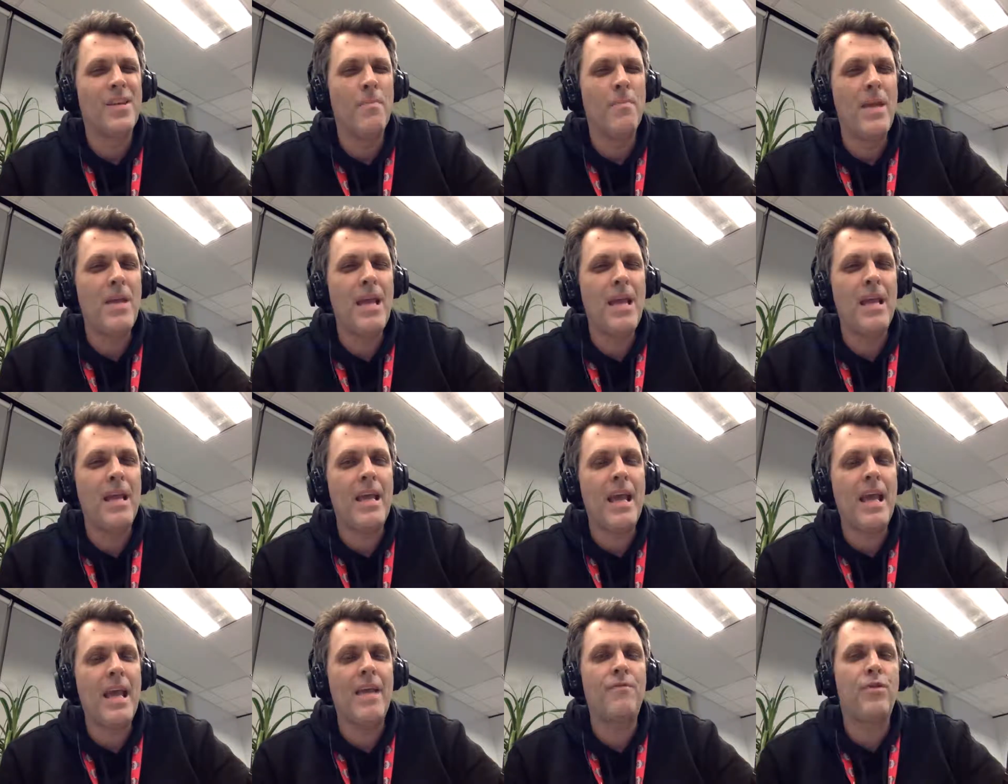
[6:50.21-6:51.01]
To
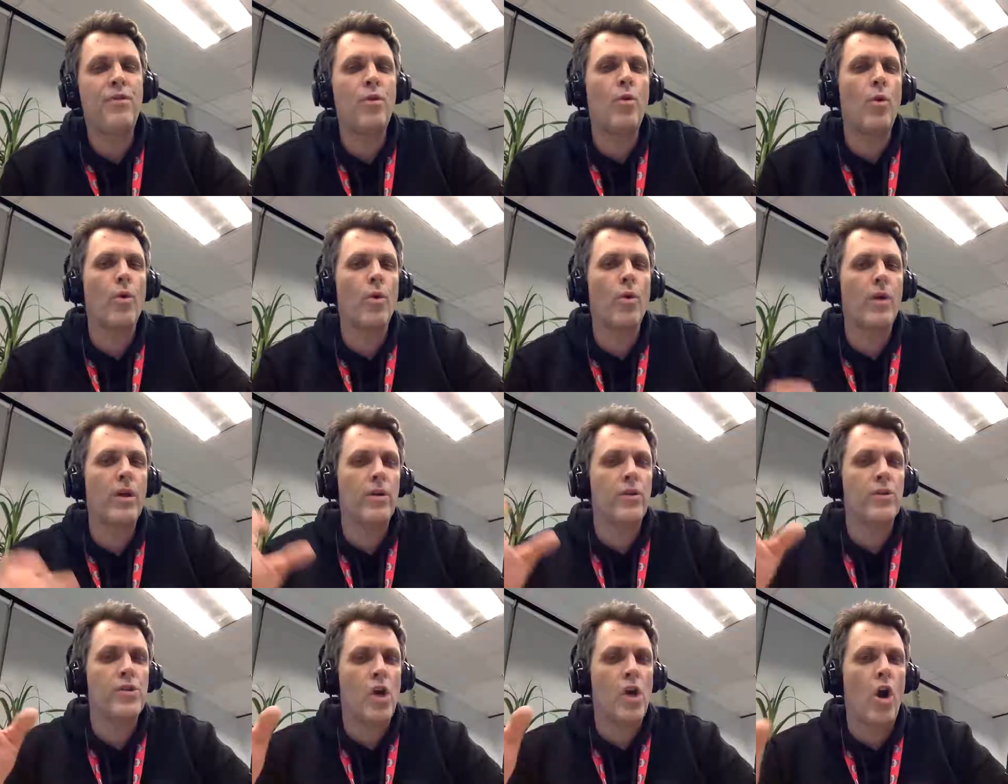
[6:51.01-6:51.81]
me, if the
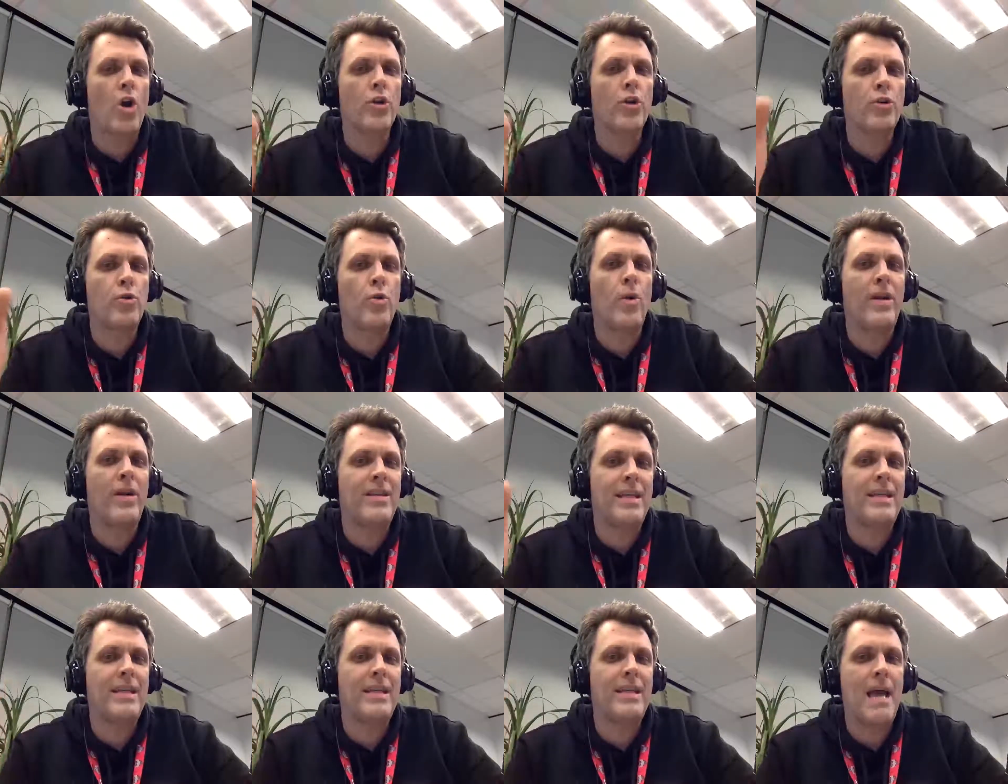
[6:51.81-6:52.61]
Orioles aren't
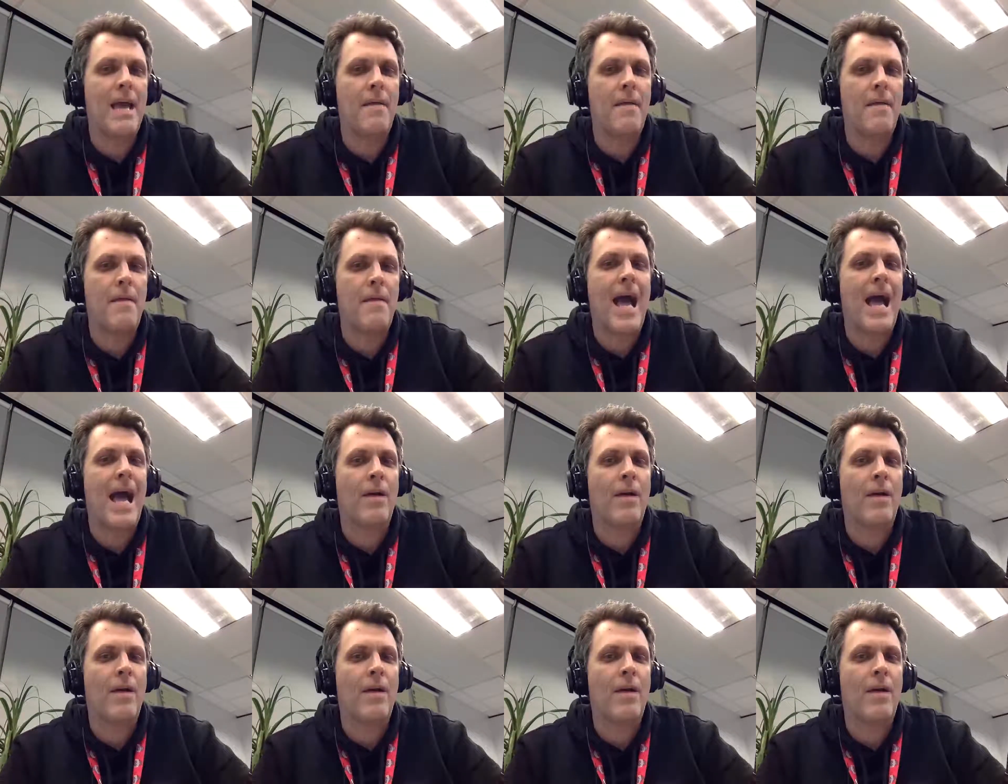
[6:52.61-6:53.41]
going to get
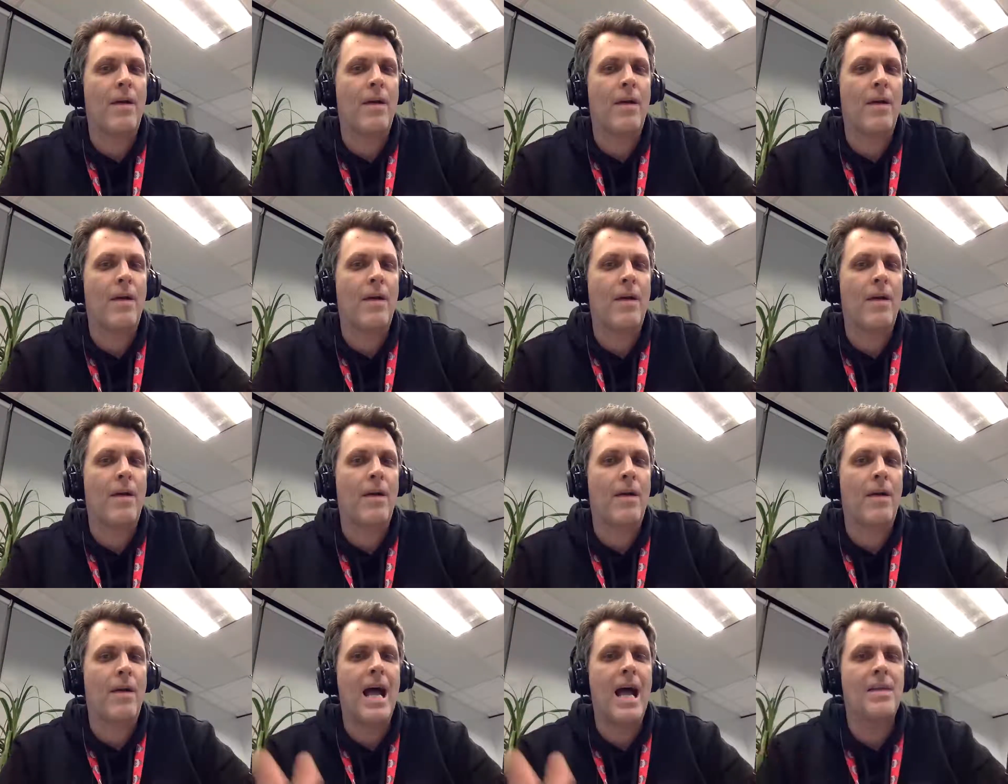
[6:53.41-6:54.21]
back one of our top
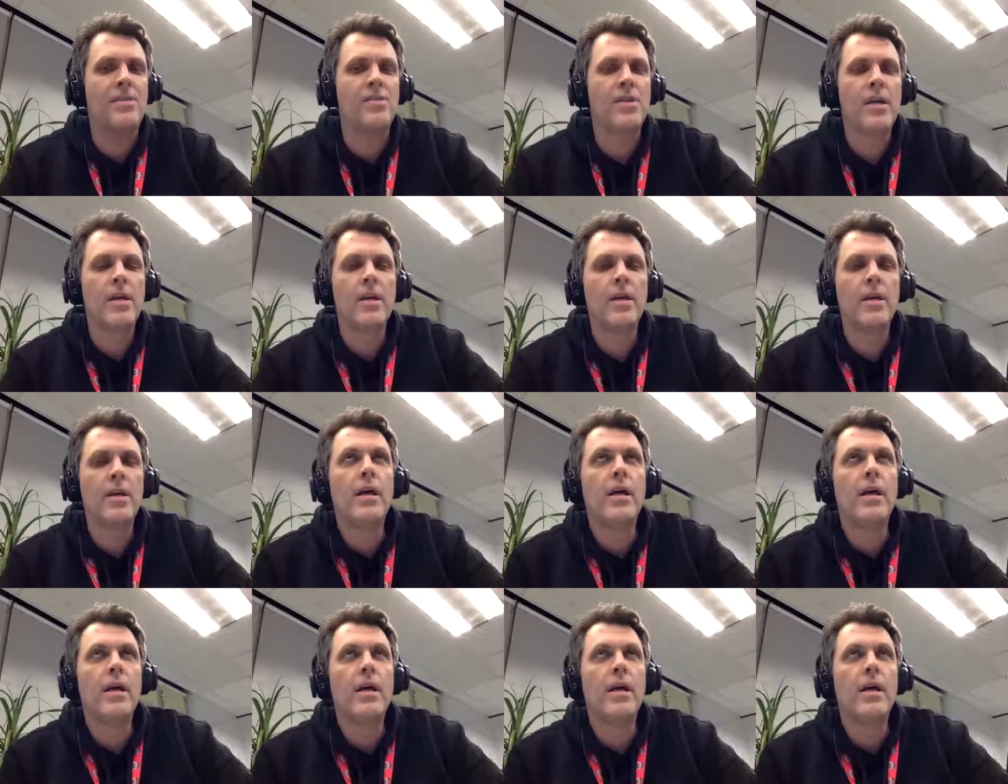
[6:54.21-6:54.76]
2 guys,